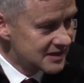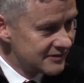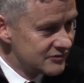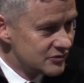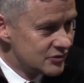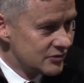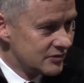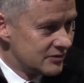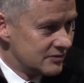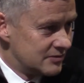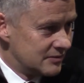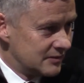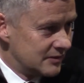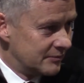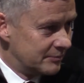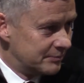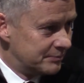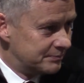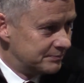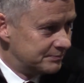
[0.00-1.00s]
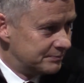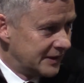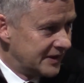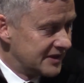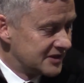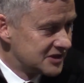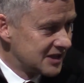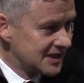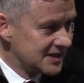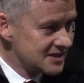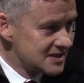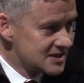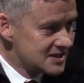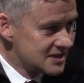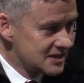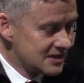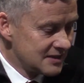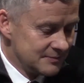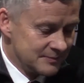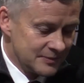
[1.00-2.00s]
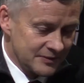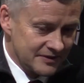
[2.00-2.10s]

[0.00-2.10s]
gives you a better chance.